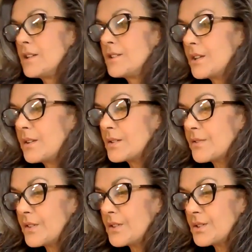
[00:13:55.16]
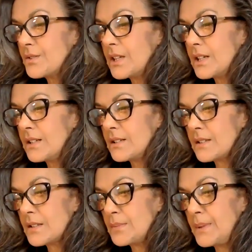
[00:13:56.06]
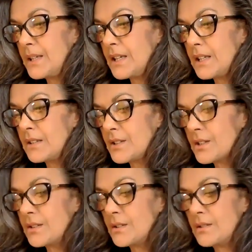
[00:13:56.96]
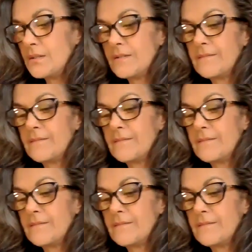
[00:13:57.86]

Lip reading: So those first 3 cards are speaking to